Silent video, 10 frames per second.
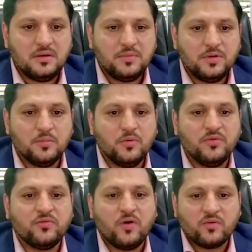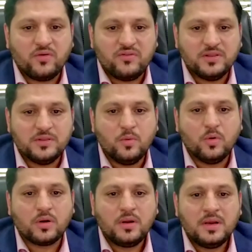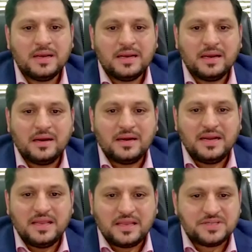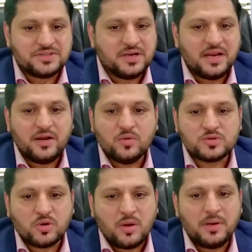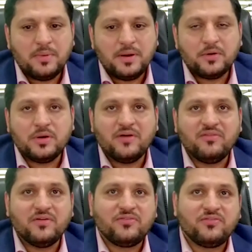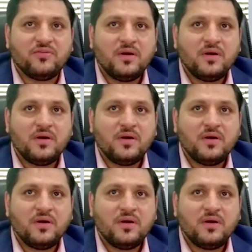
you know, moving forward with more dedication and also commitment to develop